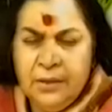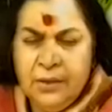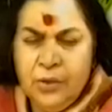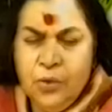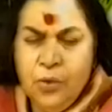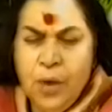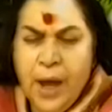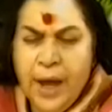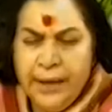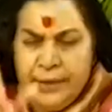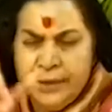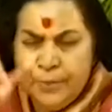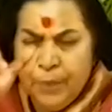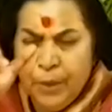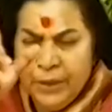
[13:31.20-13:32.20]
you are
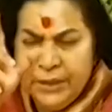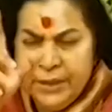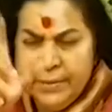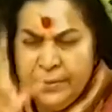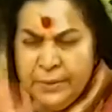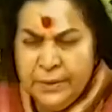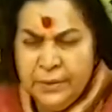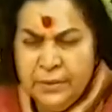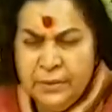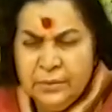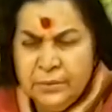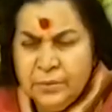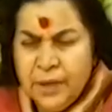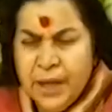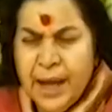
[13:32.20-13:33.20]
responsible,
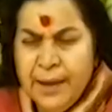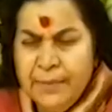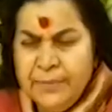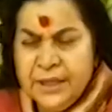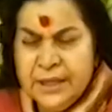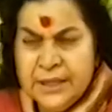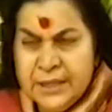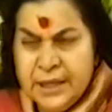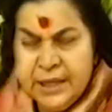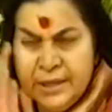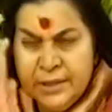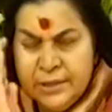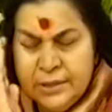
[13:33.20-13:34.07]
I am just an